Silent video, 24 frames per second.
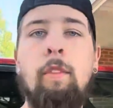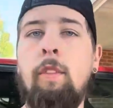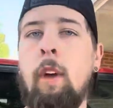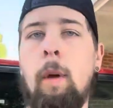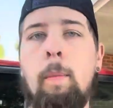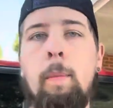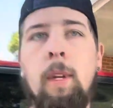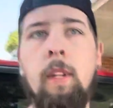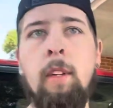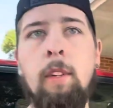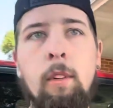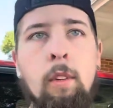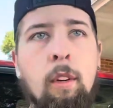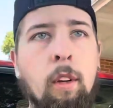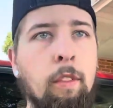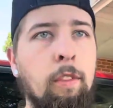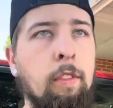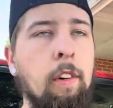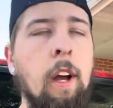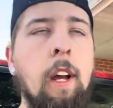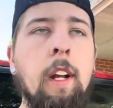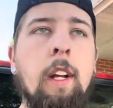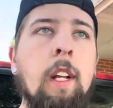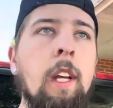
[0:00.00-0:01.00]
I mean, you can
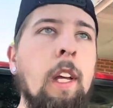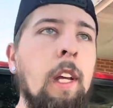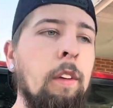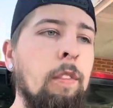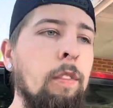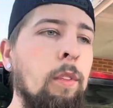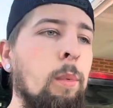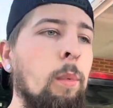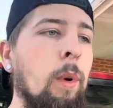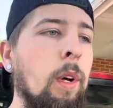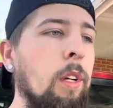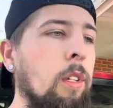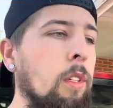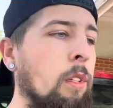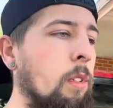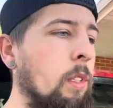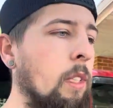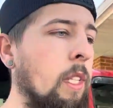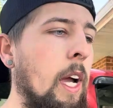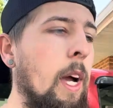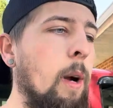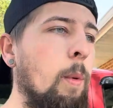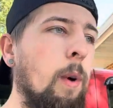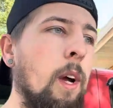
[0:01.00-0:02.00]
find it if you want to do it
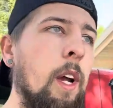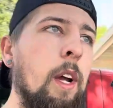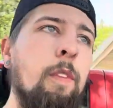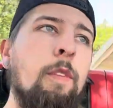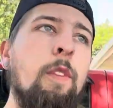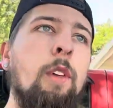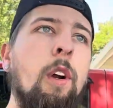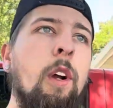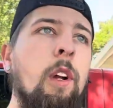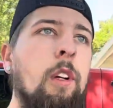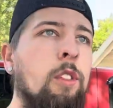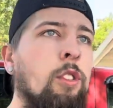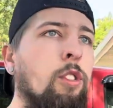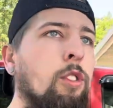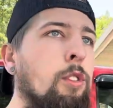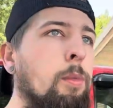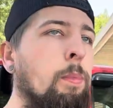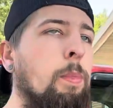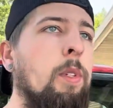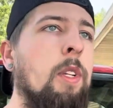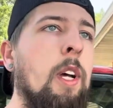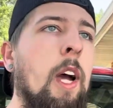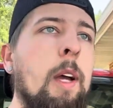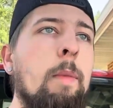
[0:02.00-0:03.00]
that way. If you're on a
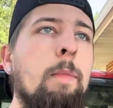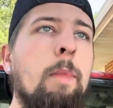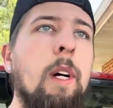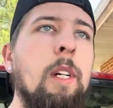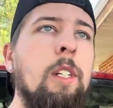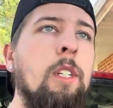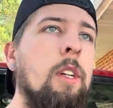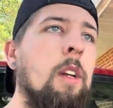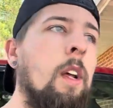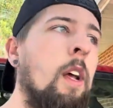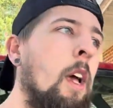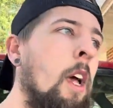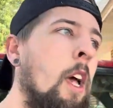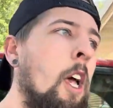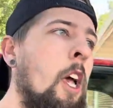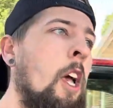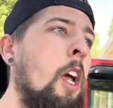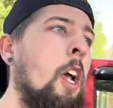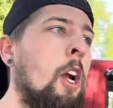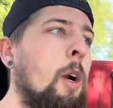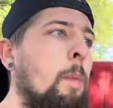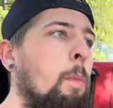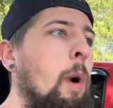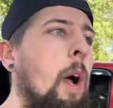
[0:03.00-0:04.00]
super tight budget,
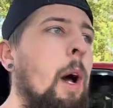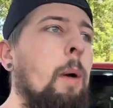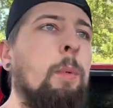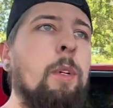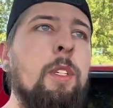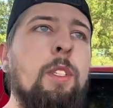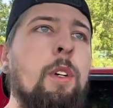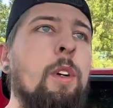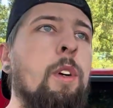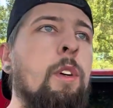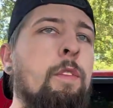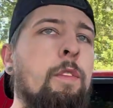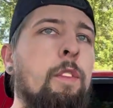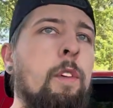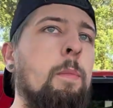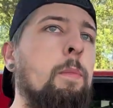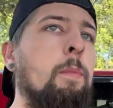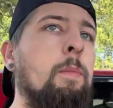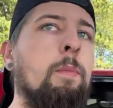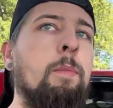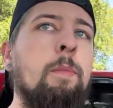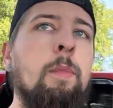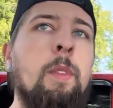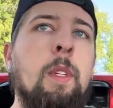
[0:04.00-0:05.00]
probably do it from,